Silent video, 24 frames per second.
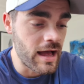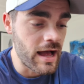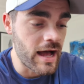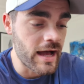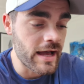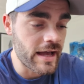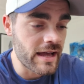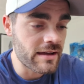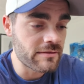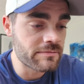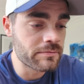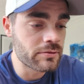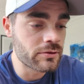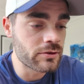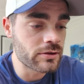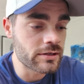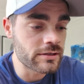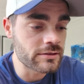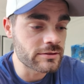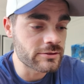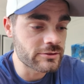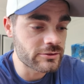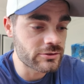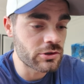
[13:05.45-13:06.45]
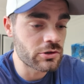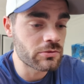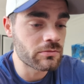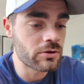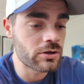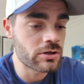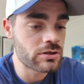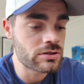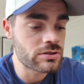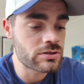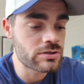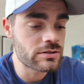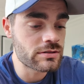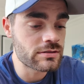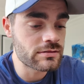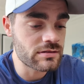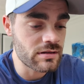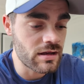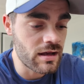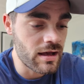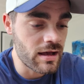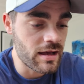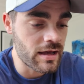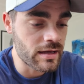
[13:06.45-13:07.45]
I have put in so much
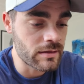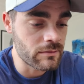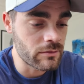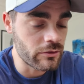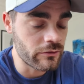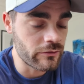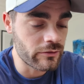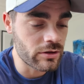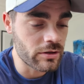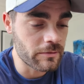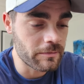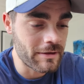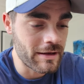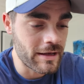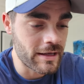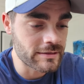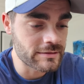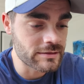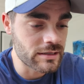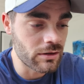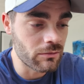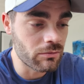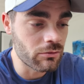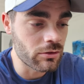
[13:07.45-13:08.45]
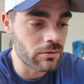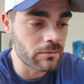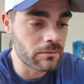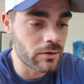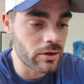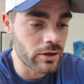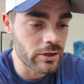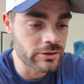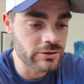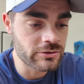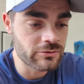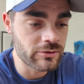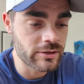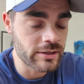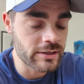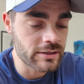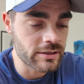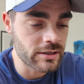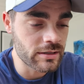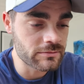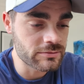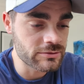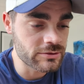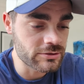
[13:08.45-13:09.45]
time over the past couple of months when it
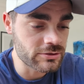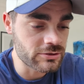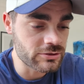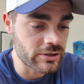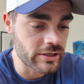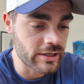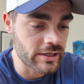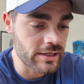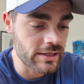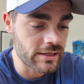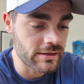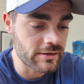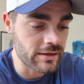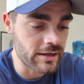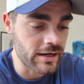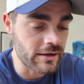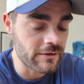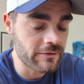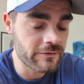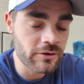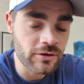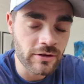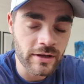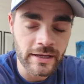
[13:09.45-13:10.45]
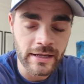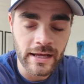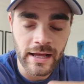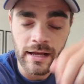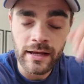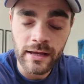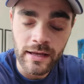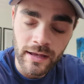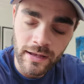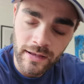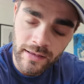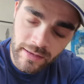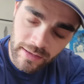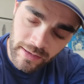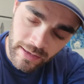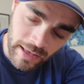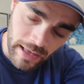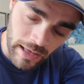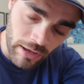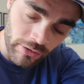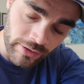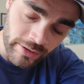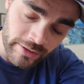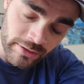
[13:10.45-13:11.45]
comes to training that I feel like
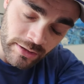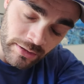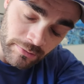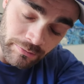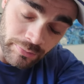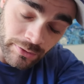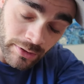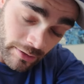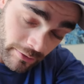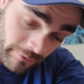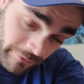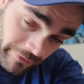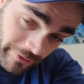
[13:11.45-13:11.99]
I'll end up being